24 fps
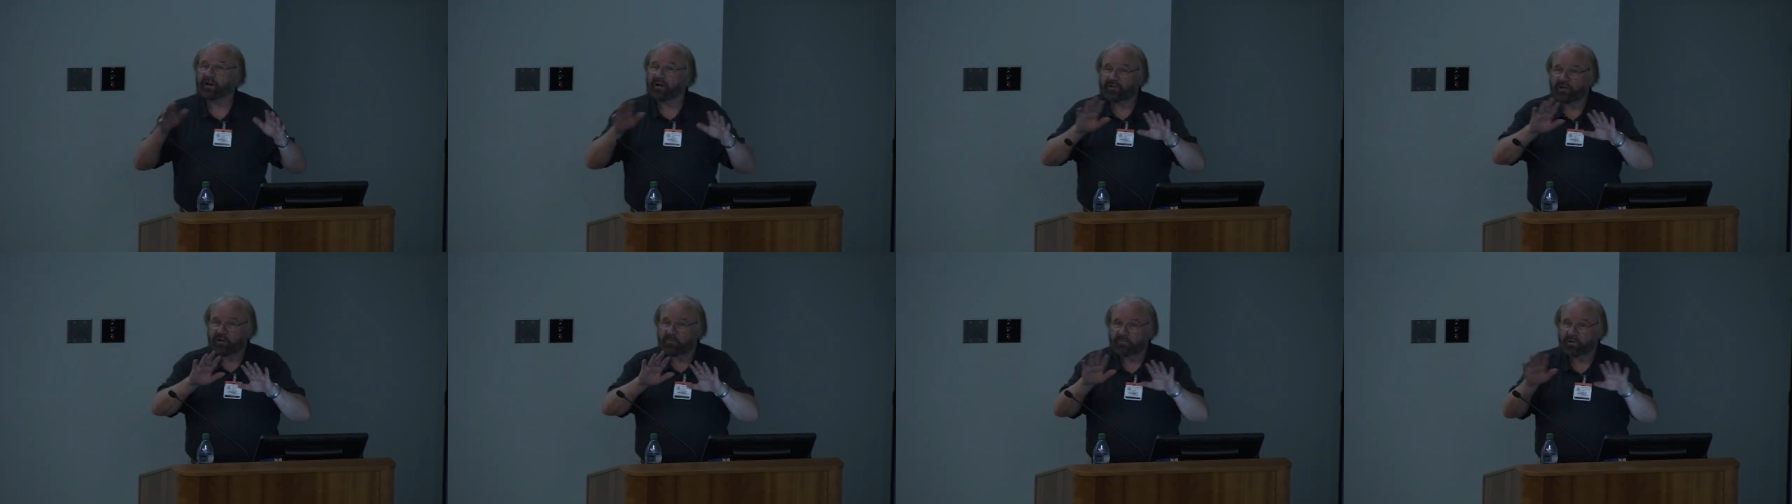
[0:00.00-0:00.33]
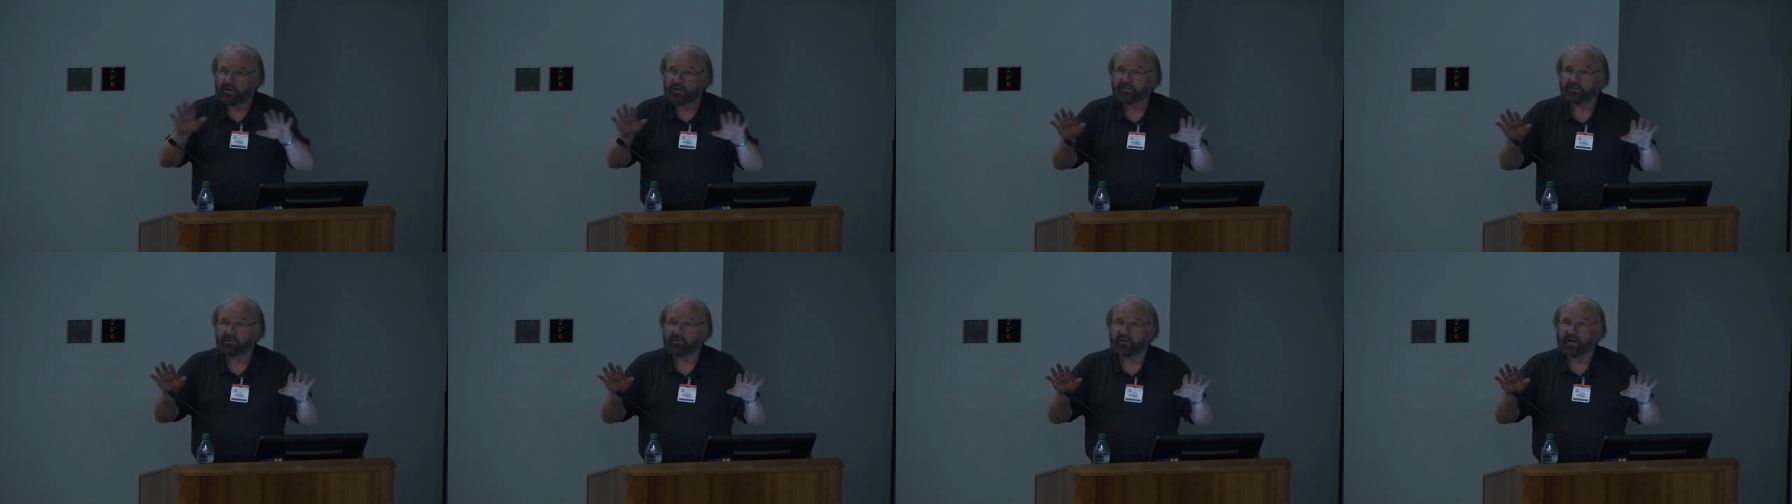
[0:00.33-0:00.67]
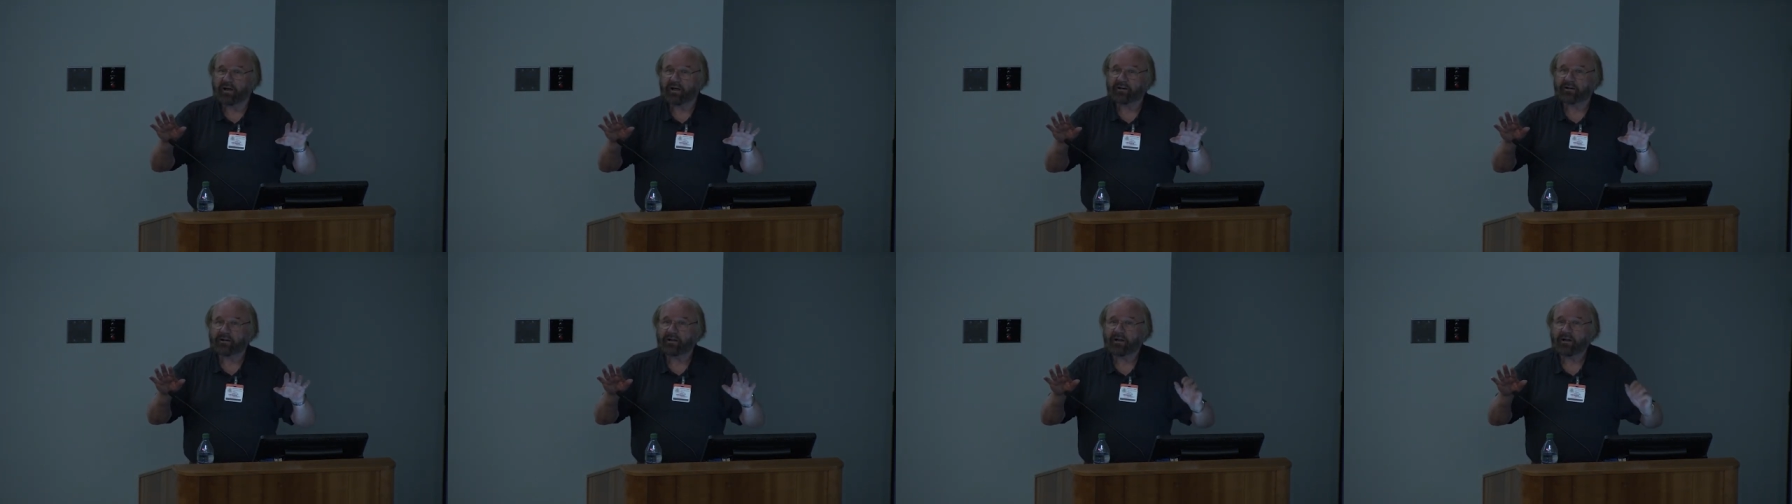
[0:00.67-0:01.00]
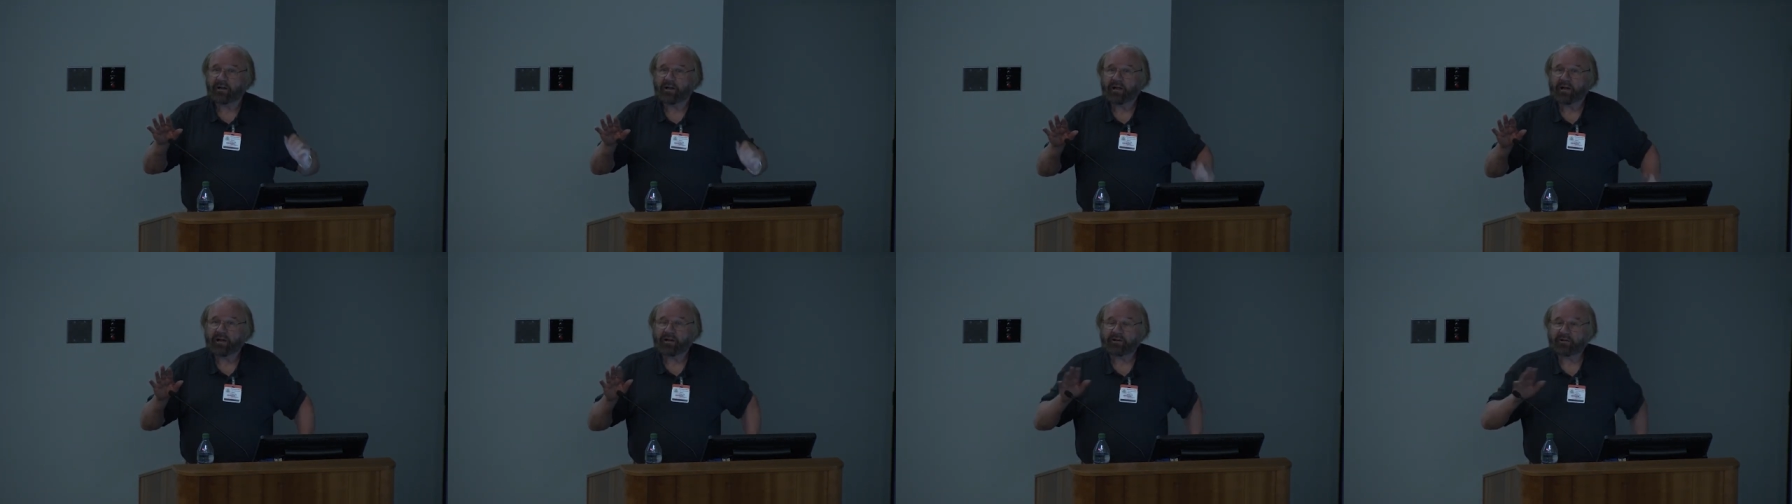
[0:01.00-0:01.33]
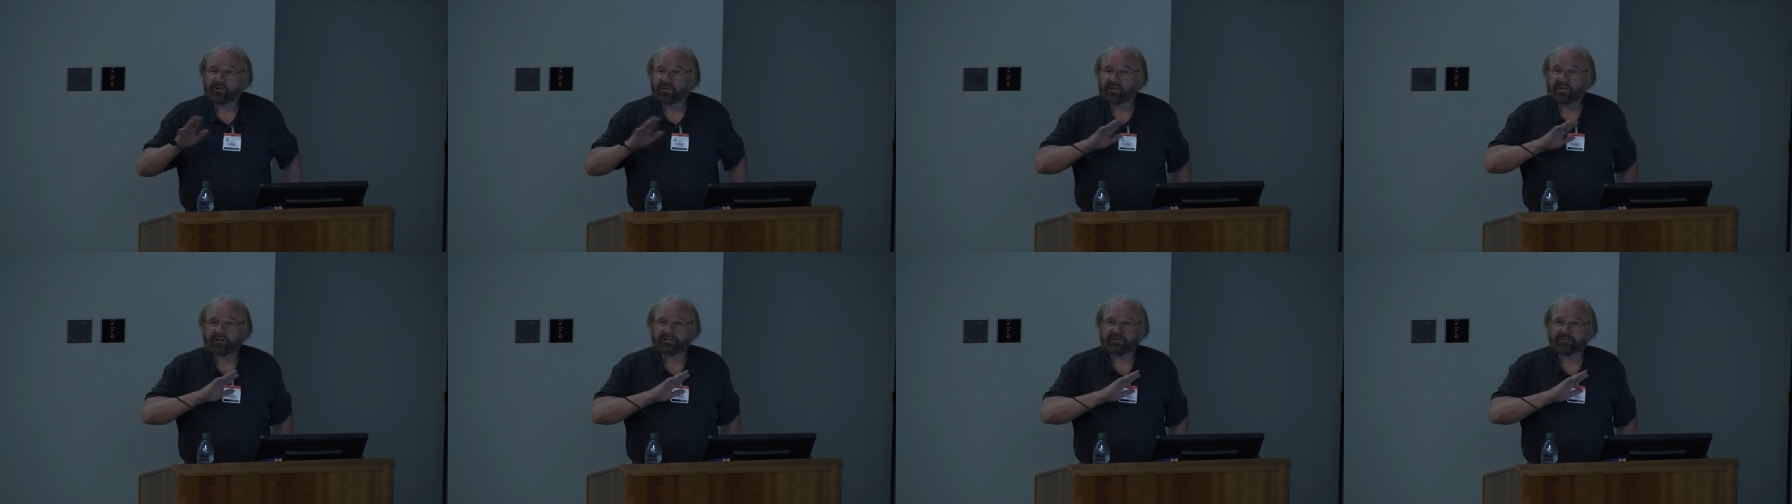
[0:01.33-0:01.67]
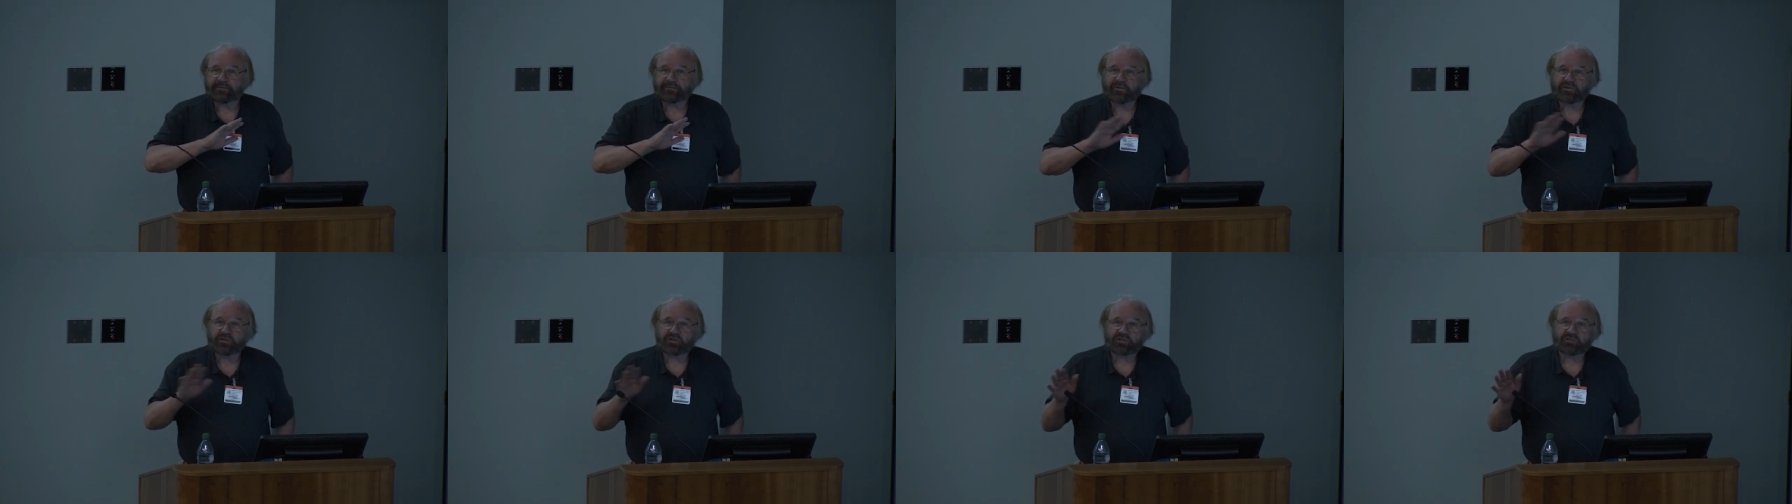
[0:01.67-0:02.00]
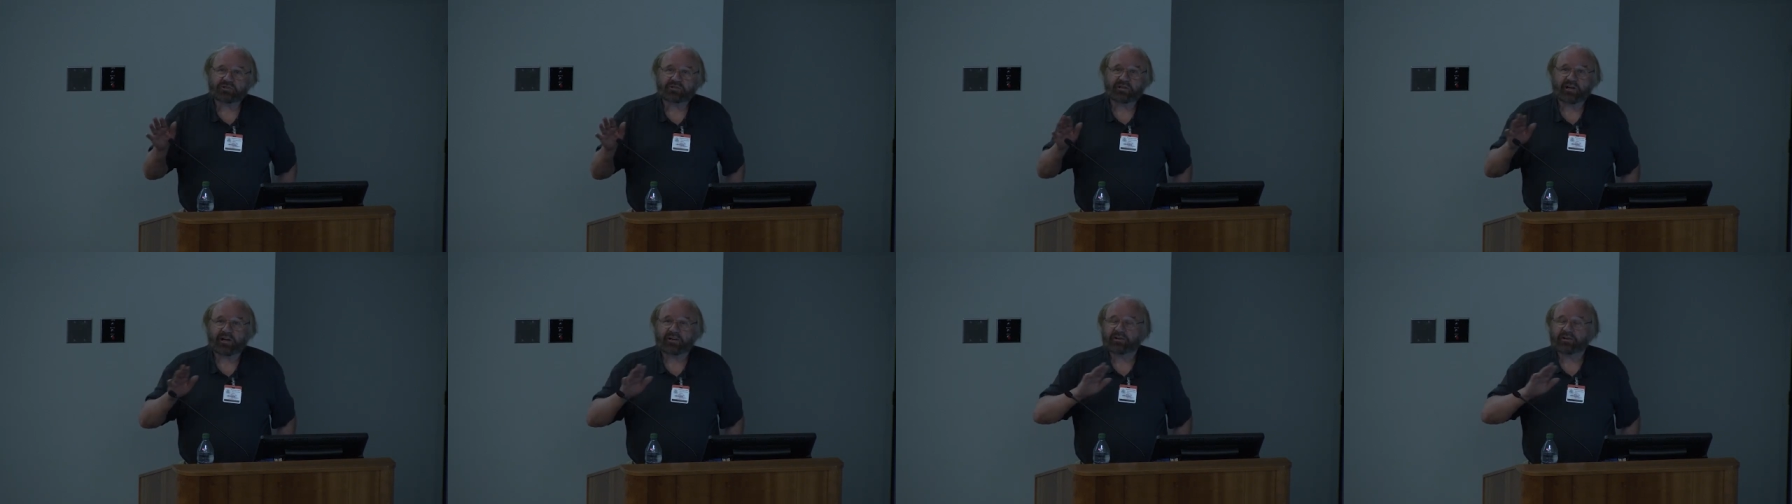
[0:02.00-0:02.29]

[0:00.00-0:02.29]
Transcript: I don't believe in that. I don't think that's efficient.